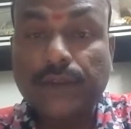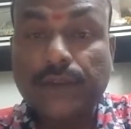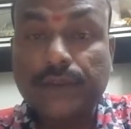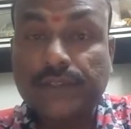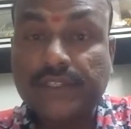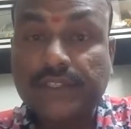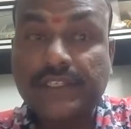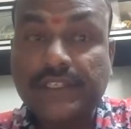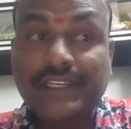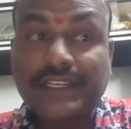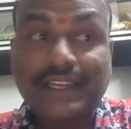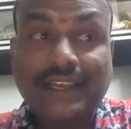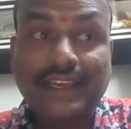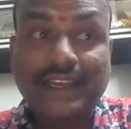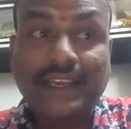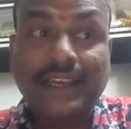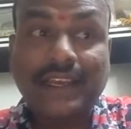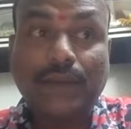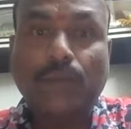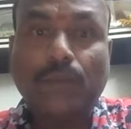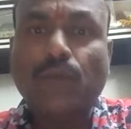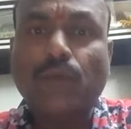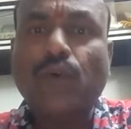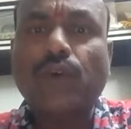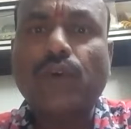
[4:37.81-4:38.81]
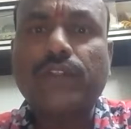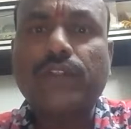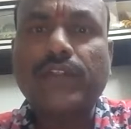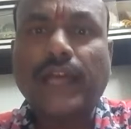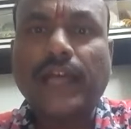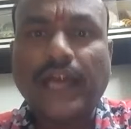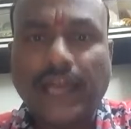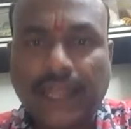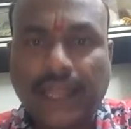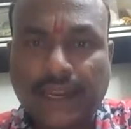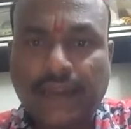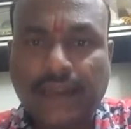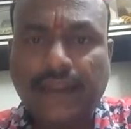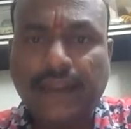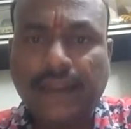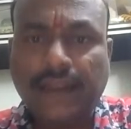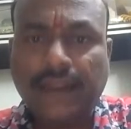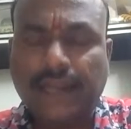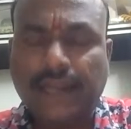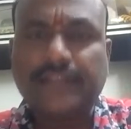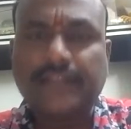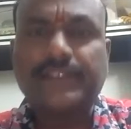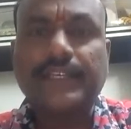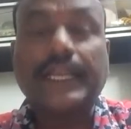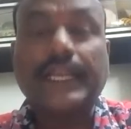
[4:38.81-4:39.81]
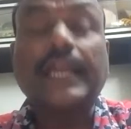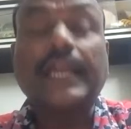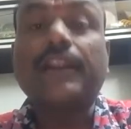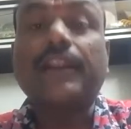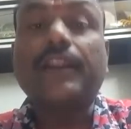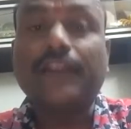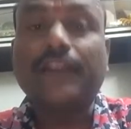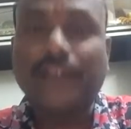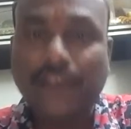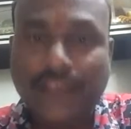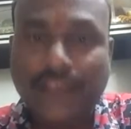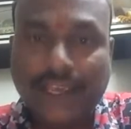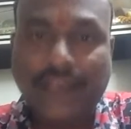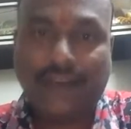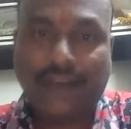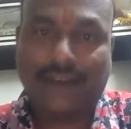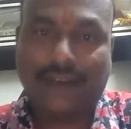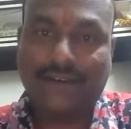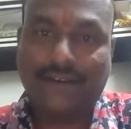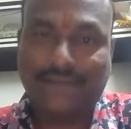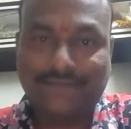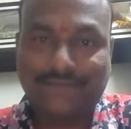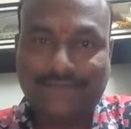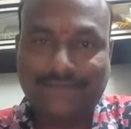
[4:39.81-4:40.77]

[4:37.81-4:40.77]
to stay more than consecutive year.